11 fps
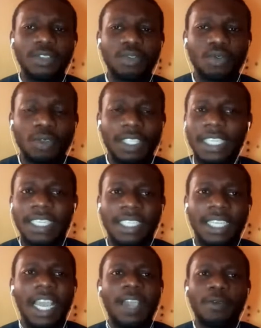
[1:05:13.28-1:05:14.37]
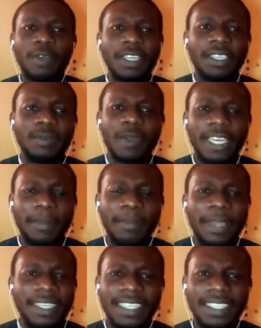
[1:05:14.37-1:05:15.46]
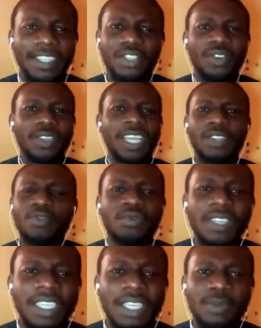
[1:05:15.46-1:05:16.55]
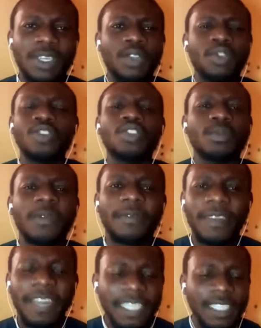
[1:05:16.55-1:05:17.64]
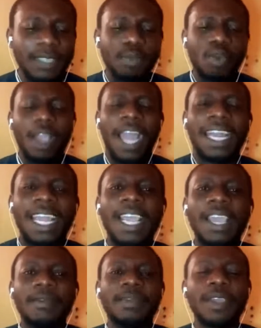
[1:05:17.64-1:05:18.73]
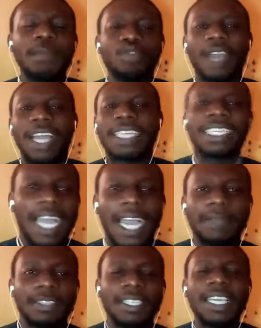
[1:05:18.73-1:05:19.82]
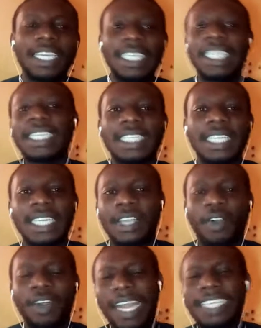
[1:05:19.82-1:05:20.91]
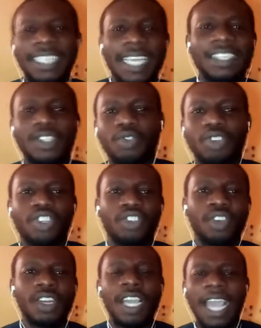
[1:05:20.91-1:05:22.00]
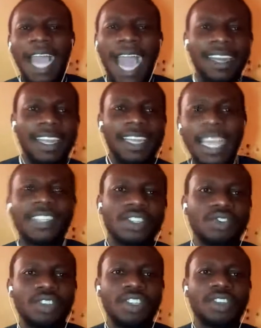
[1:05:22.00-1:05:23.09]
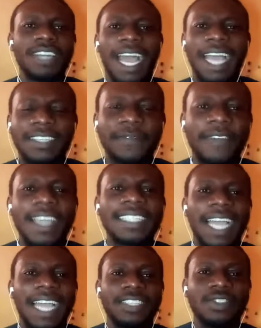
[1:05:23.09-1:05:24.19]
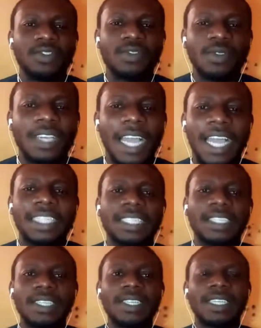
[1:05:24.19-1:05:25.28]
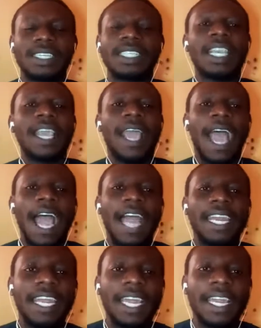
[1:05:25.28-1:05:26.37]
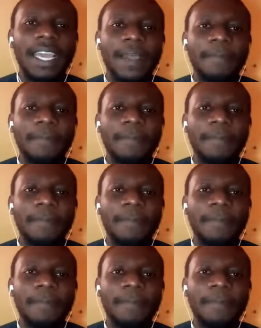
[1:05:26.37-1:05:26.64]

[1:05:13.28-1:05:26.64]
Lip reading: do things, with the way they make decisions. They are too rigid with it. You need to be flexible and be able to adapt easily, understand situation, analyze situation as fast as you can do it, and then